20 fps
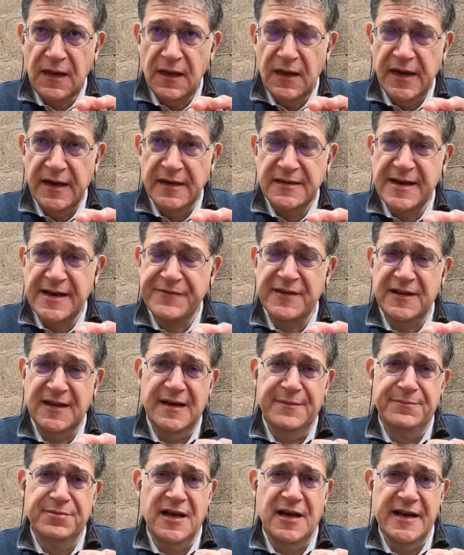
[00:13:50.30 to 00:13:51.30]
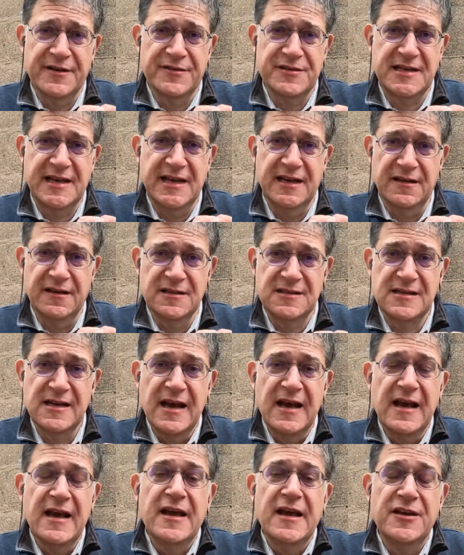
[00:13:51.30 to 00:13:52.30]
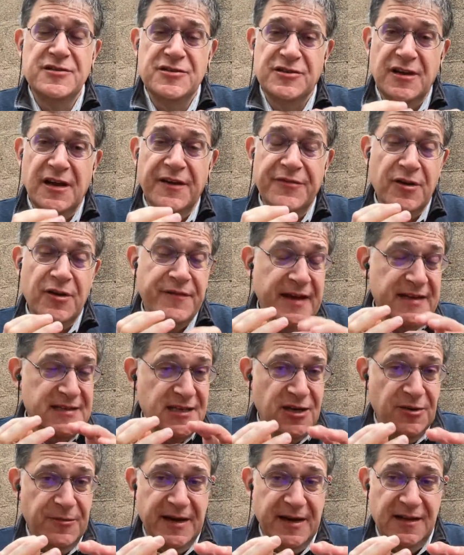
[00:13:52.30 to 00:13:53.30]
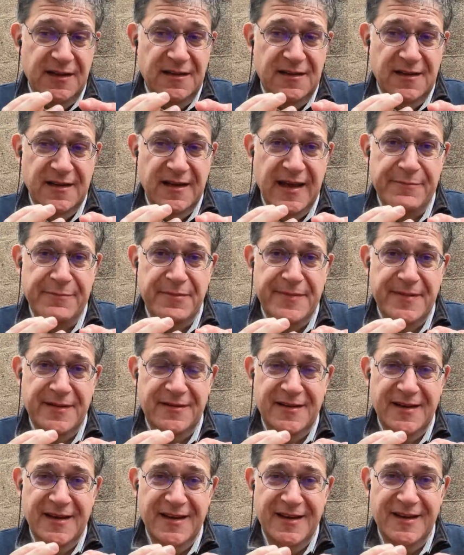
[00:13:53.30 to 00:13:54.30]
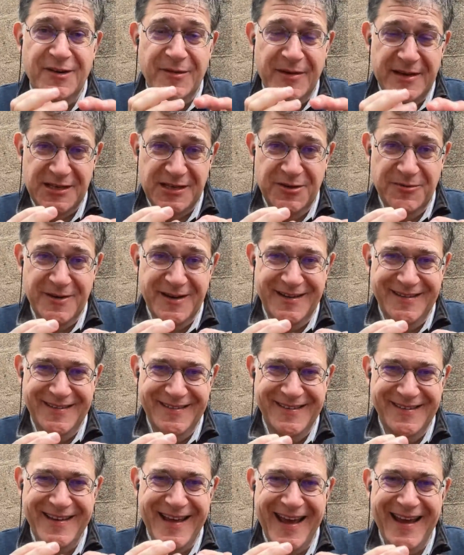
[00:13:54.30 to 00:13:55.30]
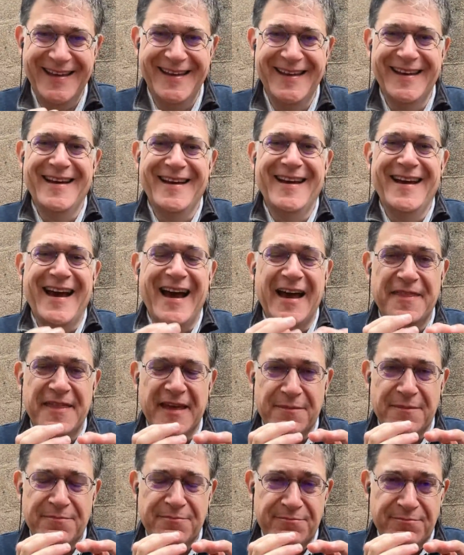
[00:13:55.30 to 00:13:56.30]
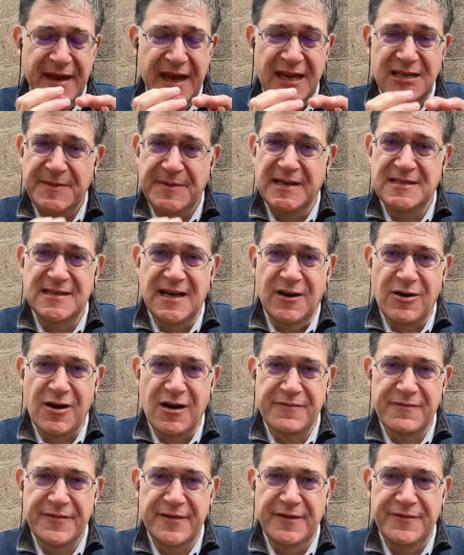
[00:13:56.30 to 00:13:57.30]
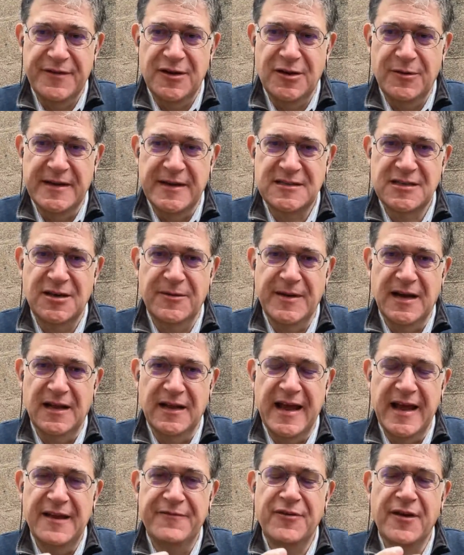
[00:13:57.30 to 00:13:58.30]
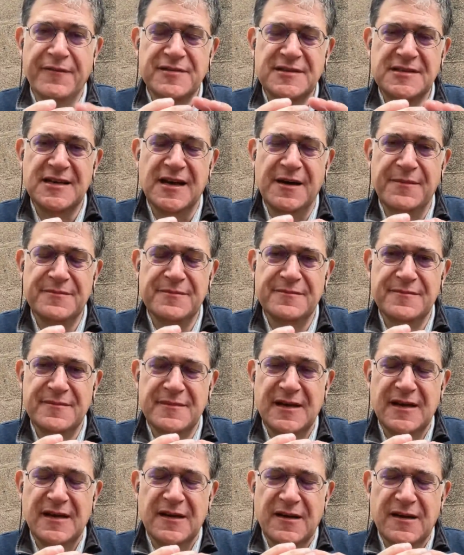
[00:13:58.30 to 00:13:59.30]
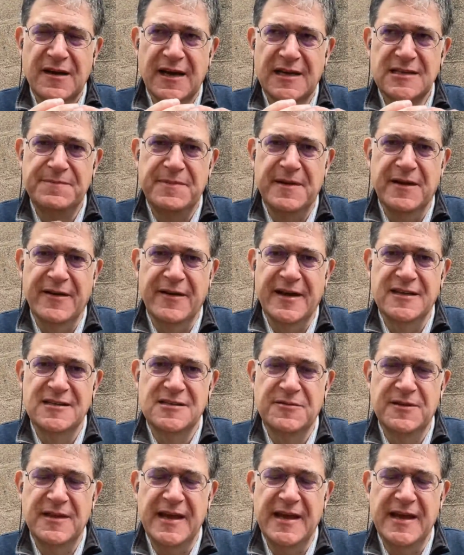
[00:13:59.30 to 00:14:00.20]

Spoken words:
definitely apply your skills. If you have SQL capability, SQL, okay? I think PHP is not hard for you if you know SQL, and if you have some experience with